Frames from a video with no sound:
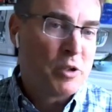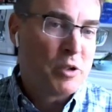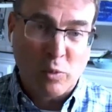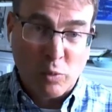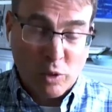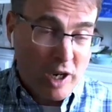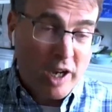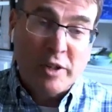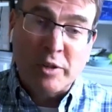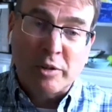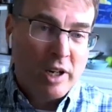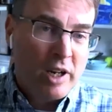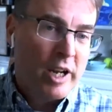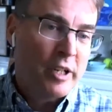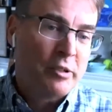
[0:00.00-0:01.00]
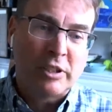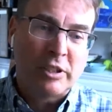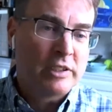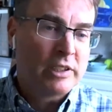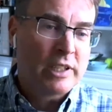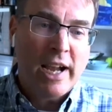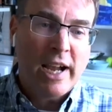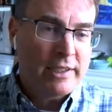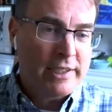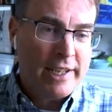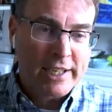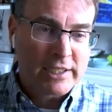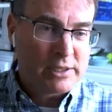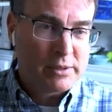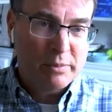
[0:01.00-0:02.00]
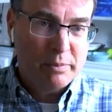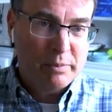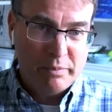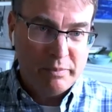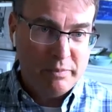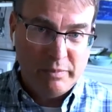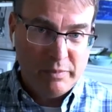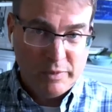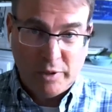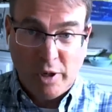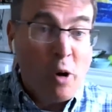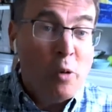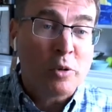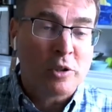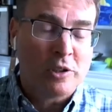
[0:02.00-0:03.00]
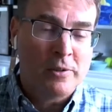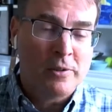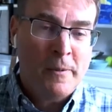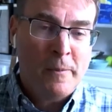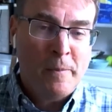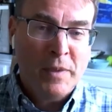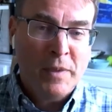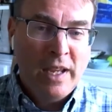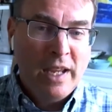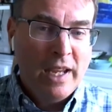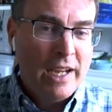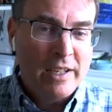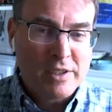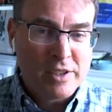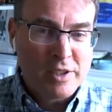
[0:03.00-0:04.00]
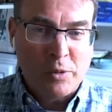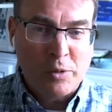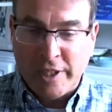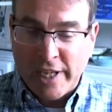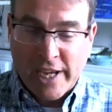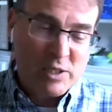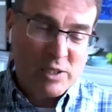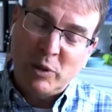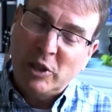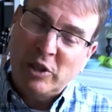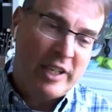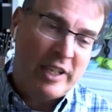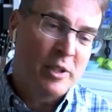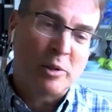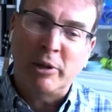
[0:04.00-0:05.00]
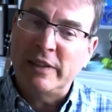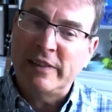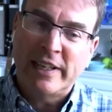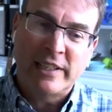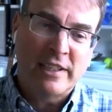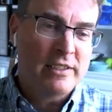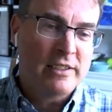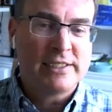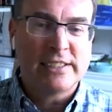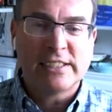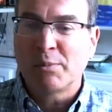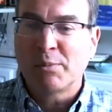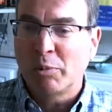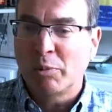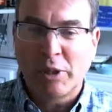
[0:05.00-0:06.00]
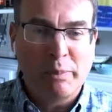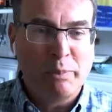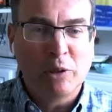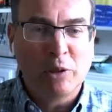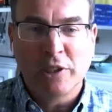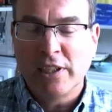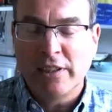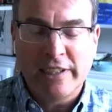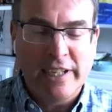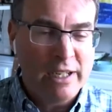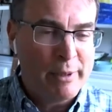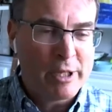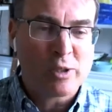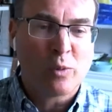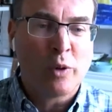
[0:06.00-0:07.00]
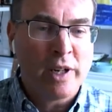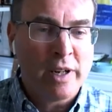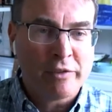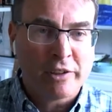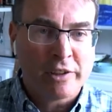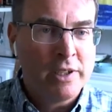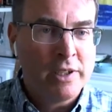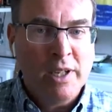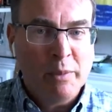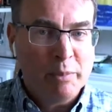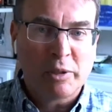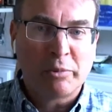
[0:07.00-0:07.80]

You know, so we're under 100 contacts total. And so, yes, we could integrate that into the system or we could build it into the AMS or whatever.